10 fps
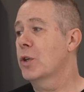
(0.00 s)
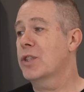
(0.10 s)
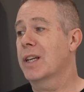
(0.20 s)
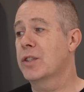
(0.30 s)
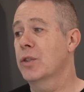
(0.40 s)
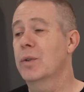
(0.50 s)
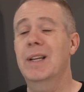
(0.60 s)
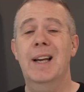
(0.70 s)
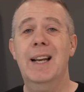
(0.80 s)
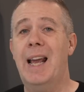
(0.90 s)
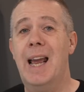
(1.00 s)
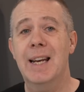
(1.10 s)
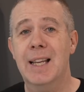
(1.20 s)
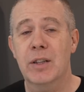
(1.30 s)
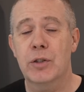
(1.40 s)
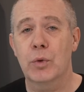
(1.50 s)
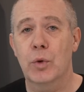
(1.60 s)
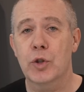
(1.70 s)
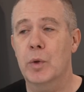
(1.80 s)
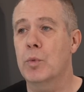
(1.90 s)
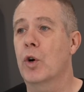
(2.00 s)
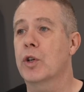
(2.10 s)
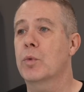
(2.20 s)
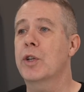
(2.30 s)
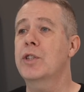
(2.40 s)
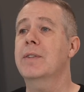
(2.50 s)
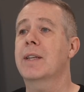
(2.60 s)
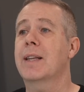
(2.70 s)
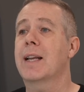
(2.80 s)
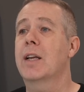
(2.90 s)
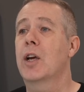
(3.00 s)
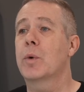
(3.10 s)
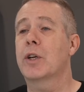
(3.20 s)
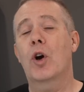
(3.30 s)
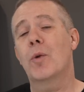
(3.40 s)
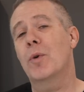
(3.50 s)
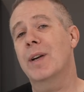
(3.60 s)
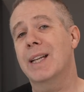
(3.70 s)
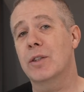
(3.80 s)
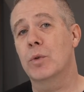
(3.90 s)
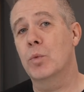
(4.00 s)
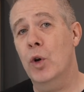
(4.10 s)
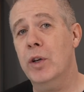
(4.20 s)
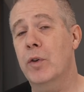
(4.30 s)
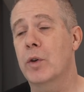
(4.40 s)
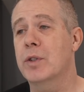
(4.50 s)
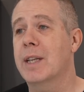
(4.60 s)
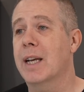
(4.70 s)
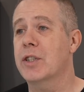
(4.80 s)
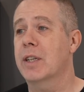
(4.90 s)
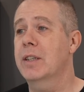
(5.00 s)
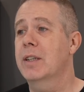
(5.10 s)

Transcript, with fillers: which I do, and any other tools we want. Once you've done that, we can hop over into the workflow section,